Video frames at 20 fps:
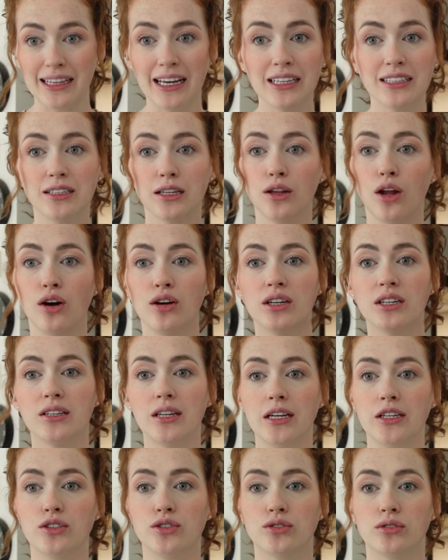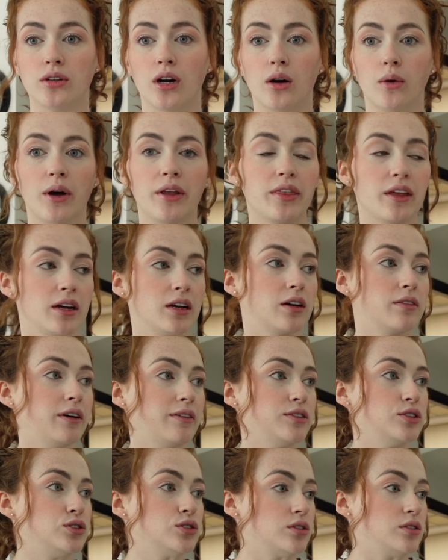That is the longest intro I think I've
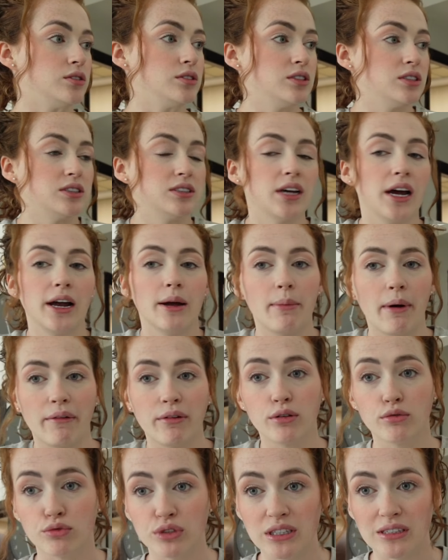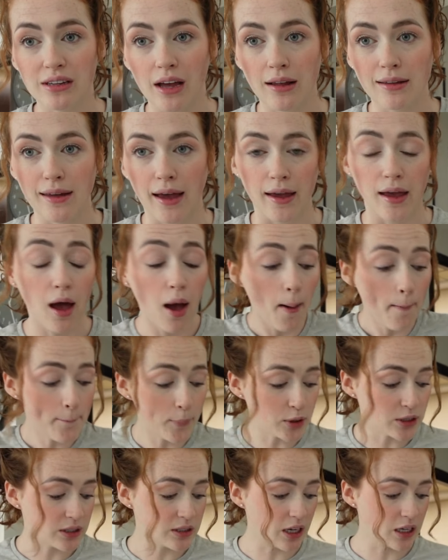ever done to say I'm having a reset day.
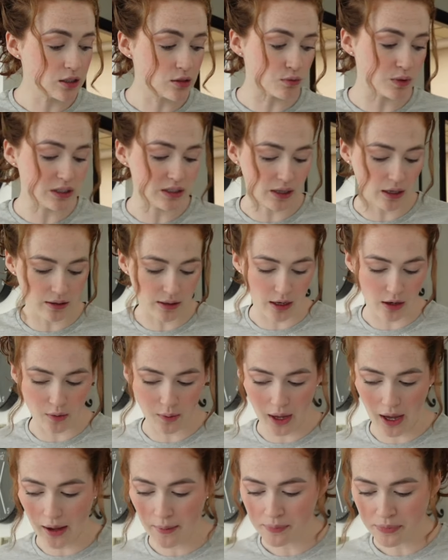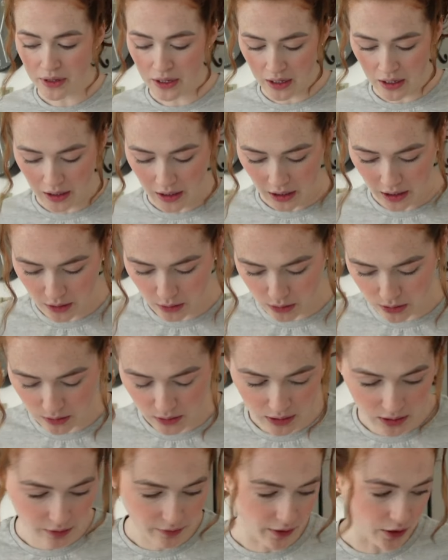But today's a reset day, okay? I also
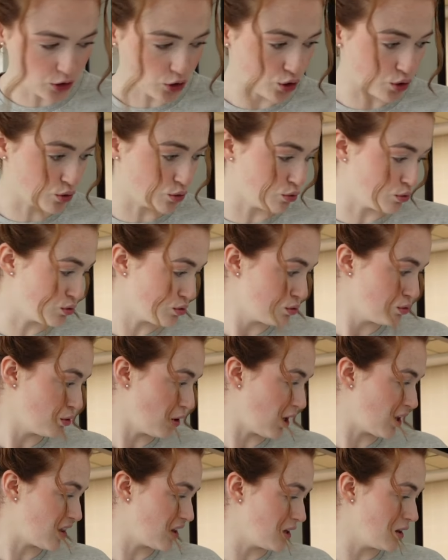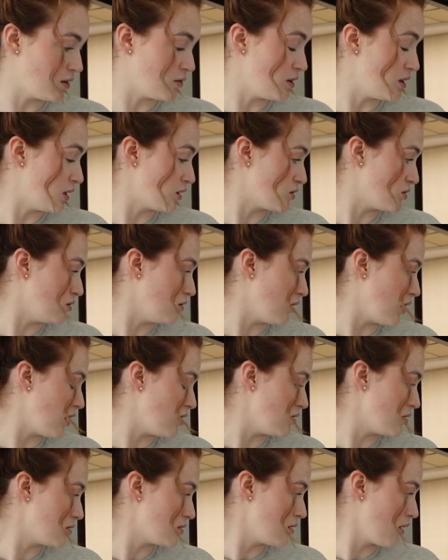need to find shoes. I think they're in that
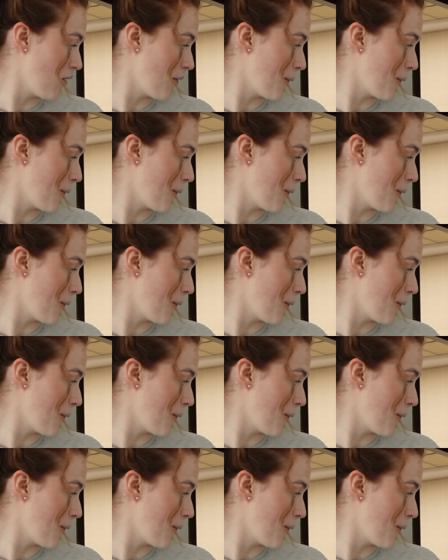suitcase.